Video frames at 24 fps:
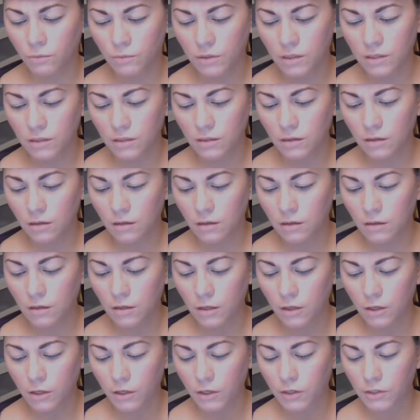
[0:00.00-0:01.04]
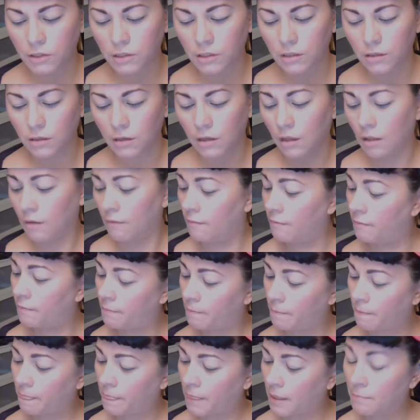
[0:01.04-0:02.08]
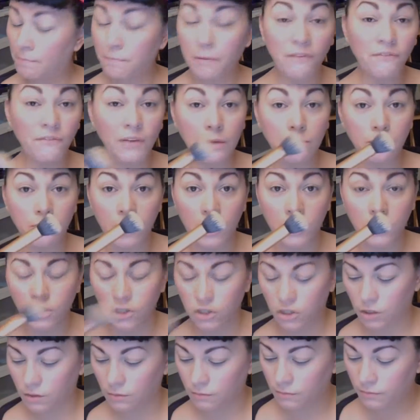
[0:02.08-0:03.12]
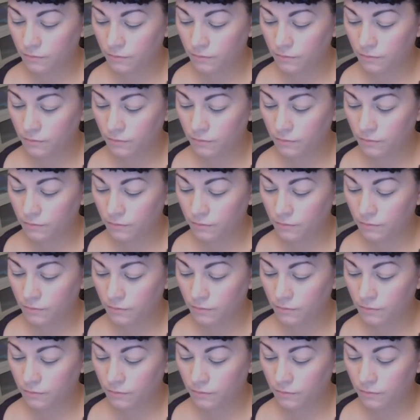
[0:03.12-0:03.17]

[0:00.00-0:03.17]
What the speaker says: was called Buffing Brush.